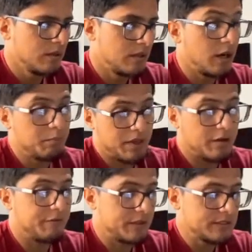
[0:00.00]
There are
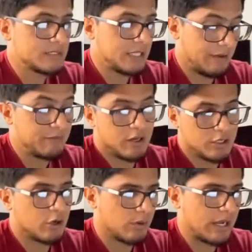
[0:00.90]
benefits, if
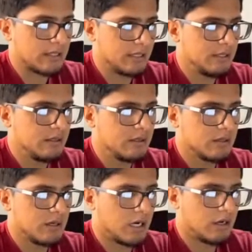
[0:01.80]
done correctly,
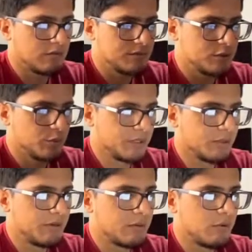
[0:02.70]
of doing
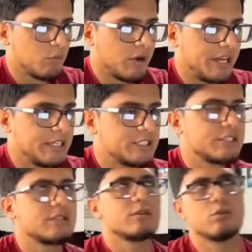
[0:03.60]
the minimum
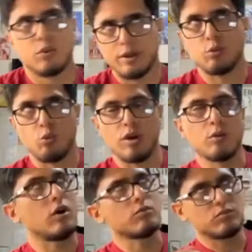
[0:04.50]
wage with what,
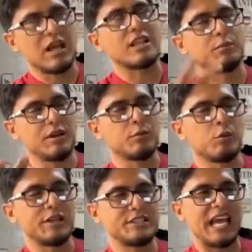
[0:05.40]
well, not the minimum
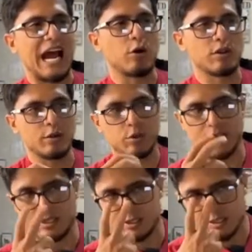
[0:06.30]
wage, the hourly
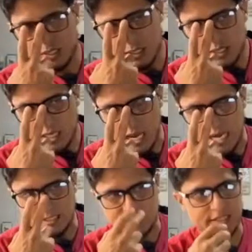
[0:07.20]
wage.
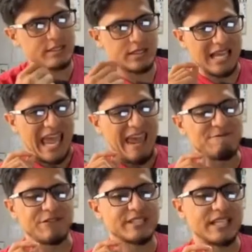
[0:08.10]
I just
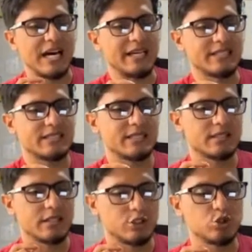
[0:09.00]
emphasize
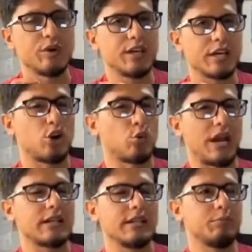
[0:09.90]
the doing it
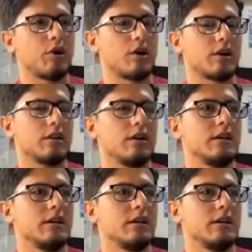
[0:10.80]
correctly part,